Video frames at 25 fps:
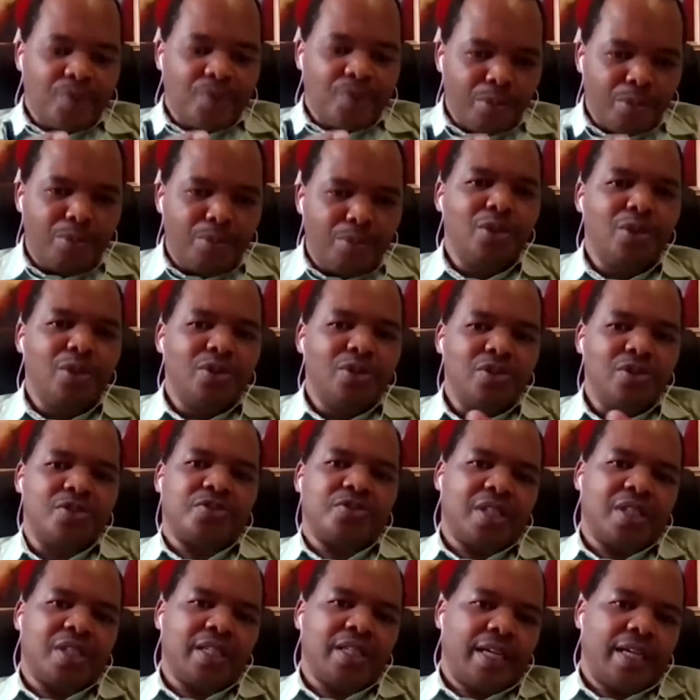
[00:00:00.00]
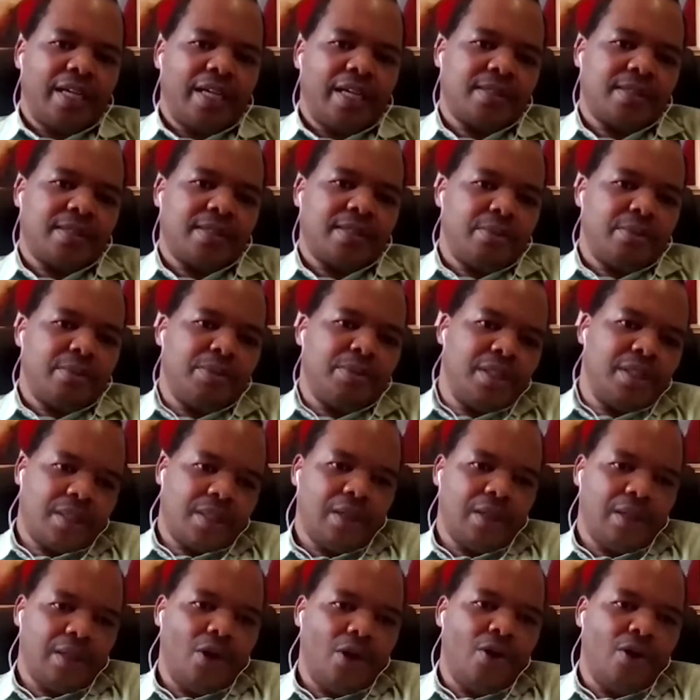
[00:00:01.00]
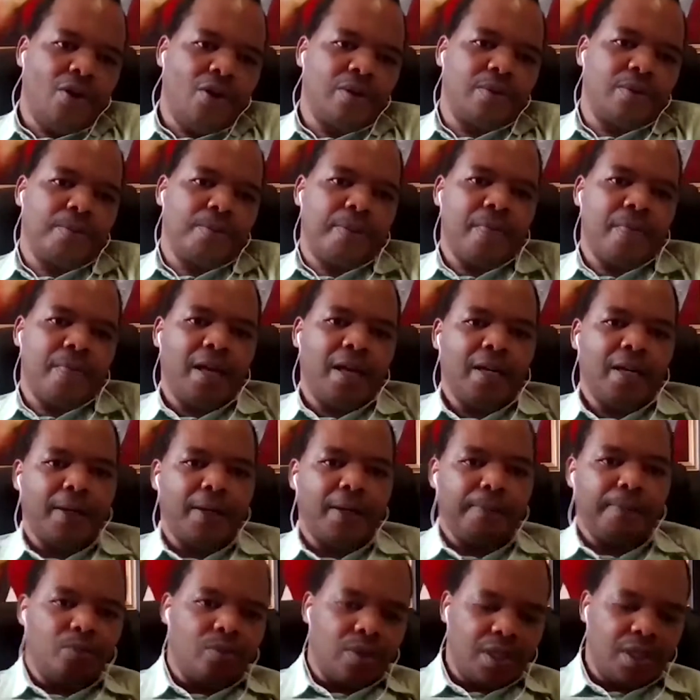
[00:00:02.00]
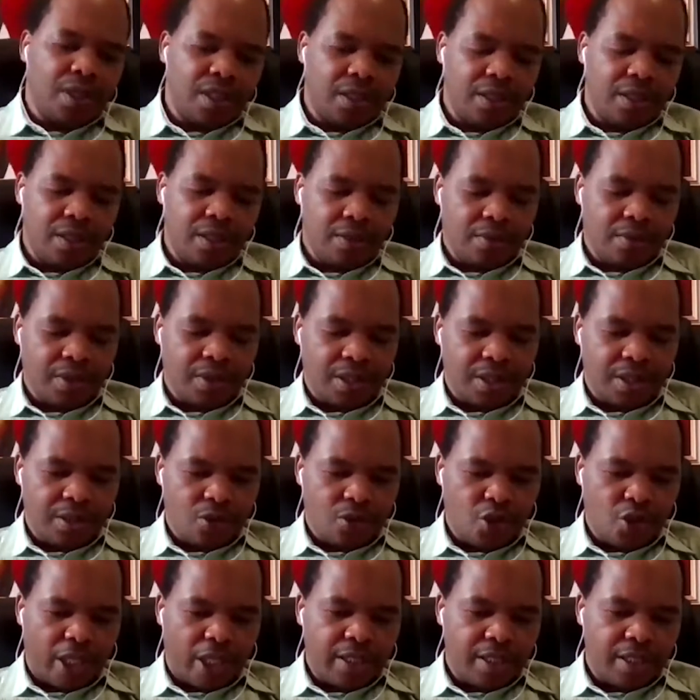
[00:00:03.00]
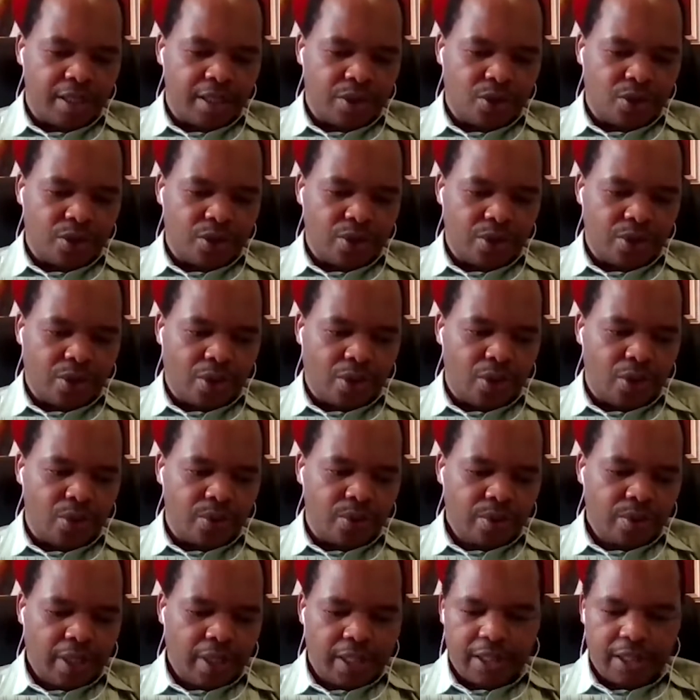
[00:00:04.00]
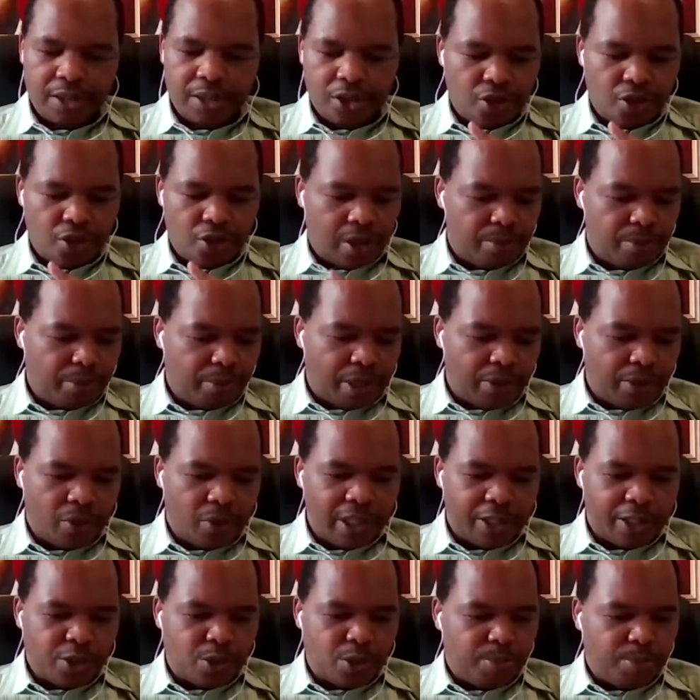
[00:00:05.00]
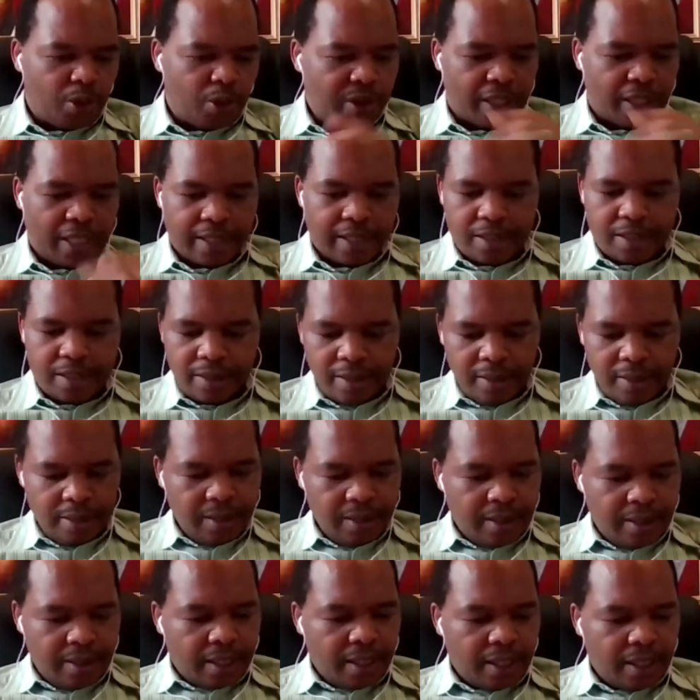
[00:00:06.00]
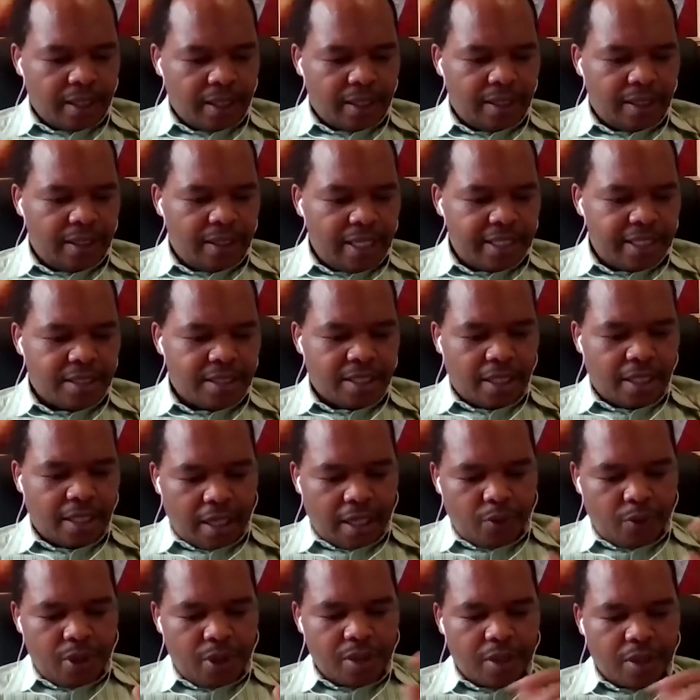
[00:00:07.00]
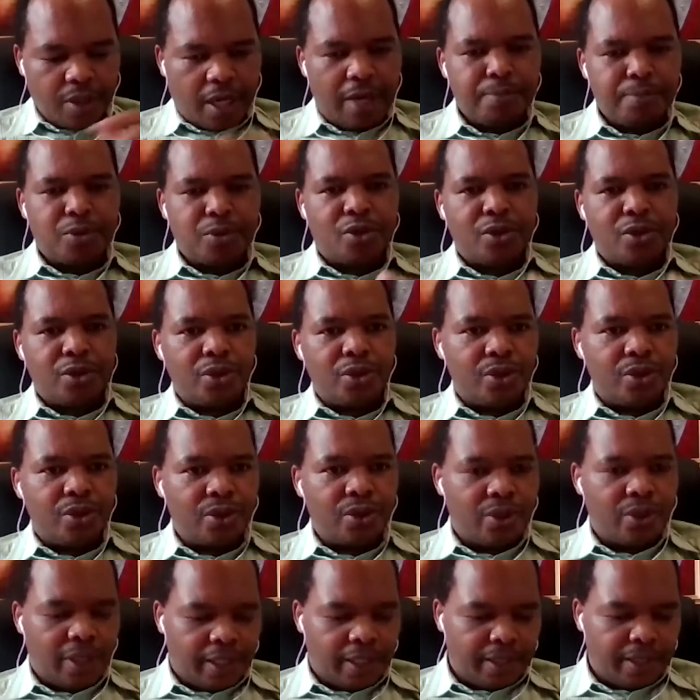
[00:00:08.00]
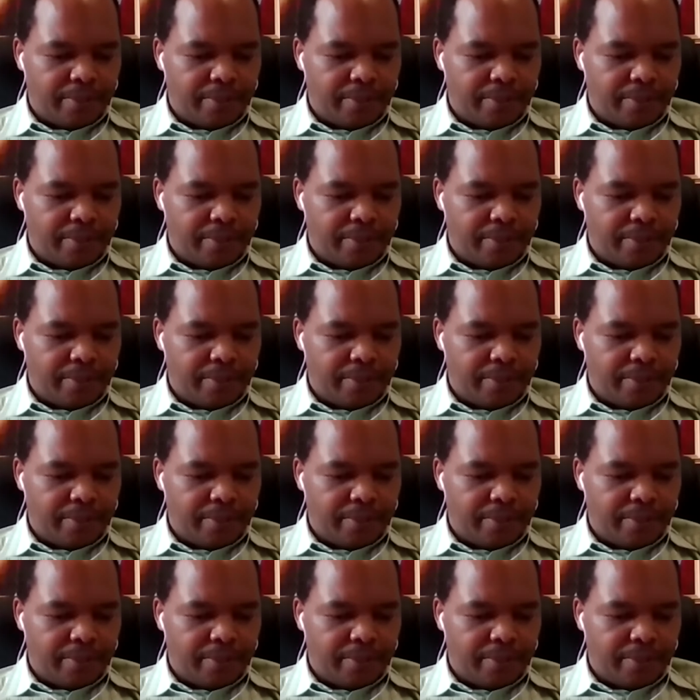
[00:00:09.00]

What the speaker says: move the SMEs along the journey to go digital. But we'll explore that later. I want to come to you,